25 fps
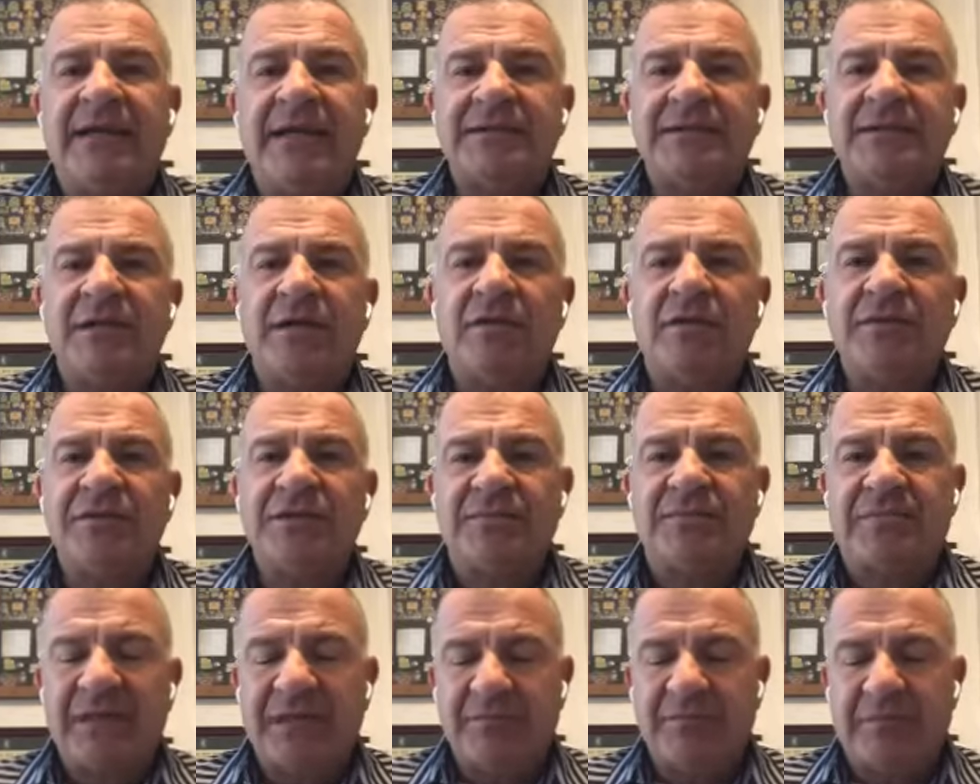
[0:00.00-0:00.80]
that's always
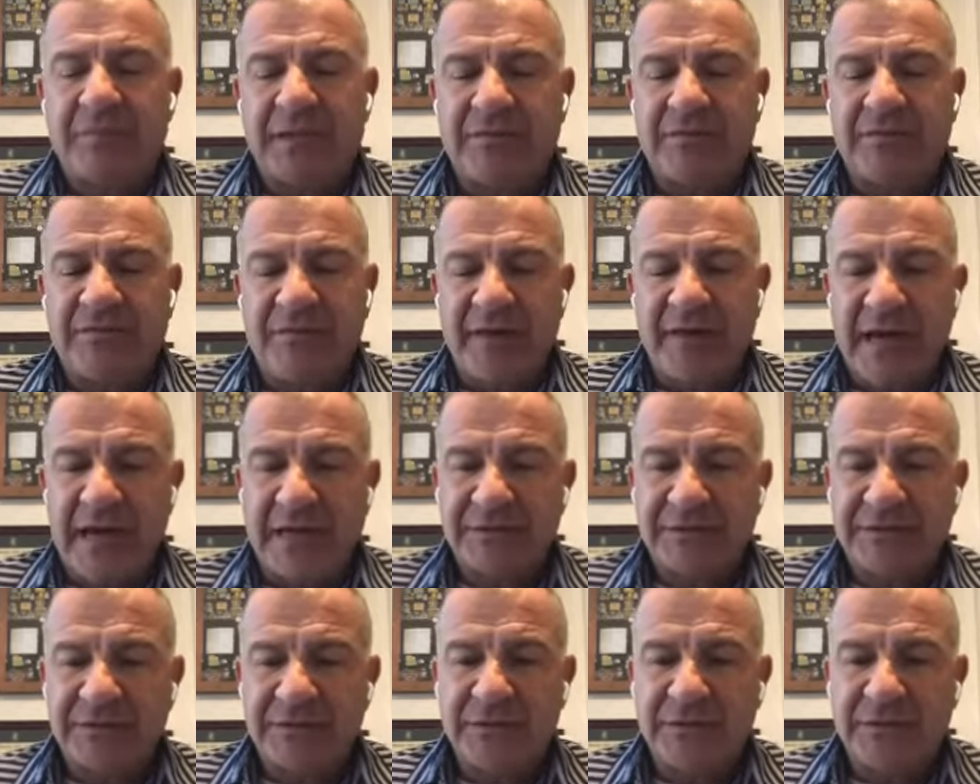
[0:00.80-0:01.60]
a big, big
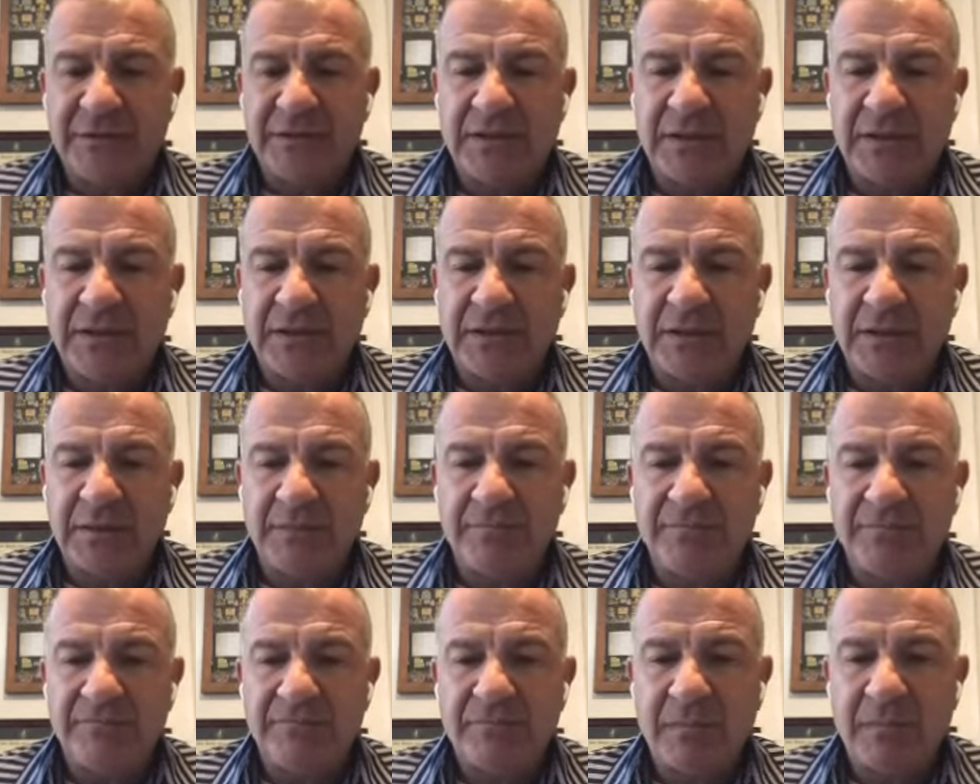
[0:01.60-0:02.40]
factor.
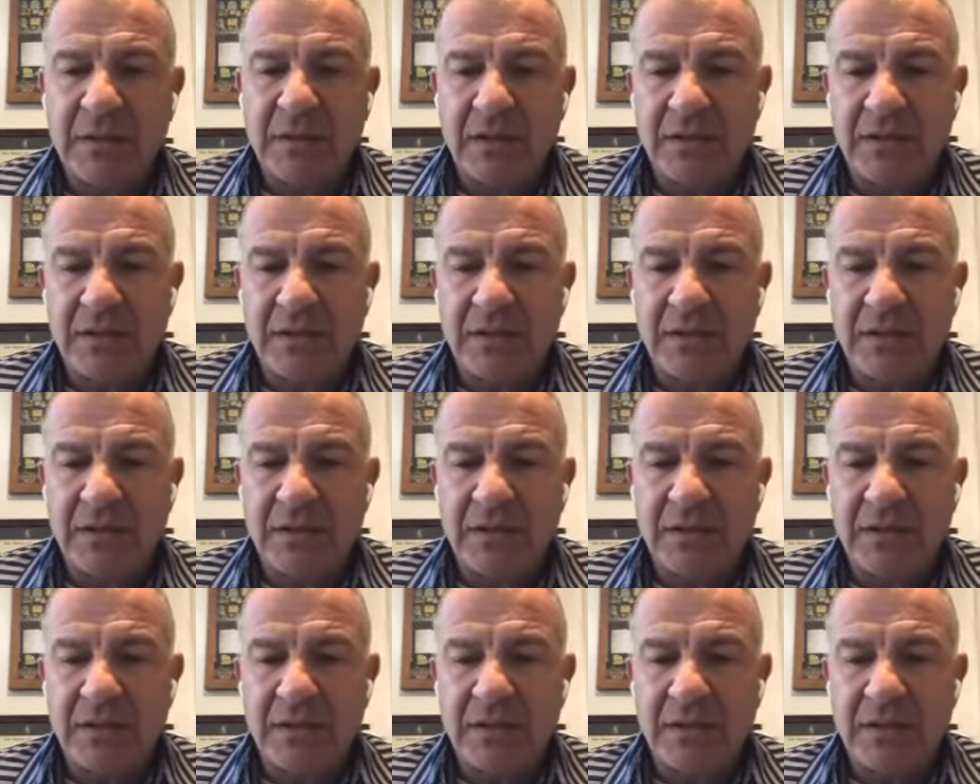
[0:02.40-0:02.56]
Um,